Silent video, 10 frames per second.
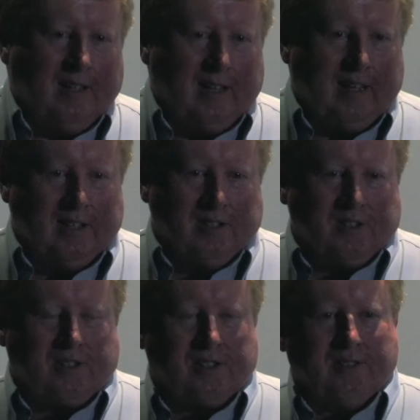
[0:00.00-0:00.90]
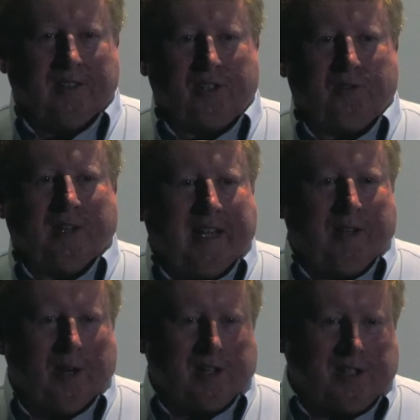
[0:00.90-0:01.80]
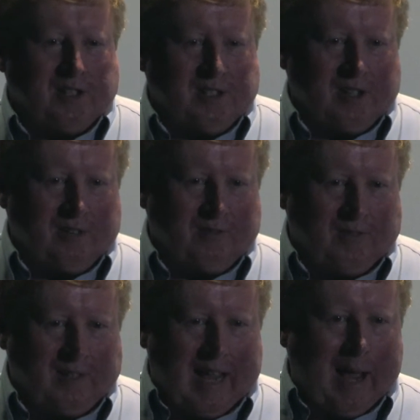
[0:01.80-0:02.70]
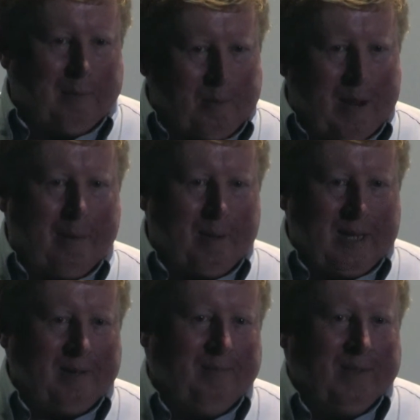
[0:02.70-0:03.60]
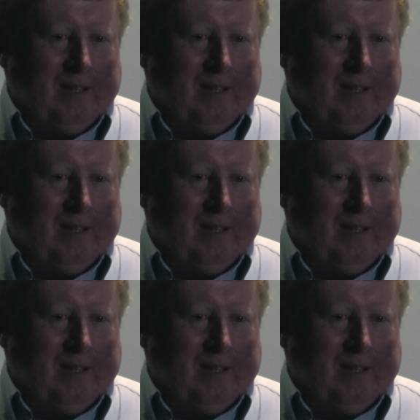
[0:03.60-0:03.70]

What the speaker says: is the tricky questions of gamut mapping.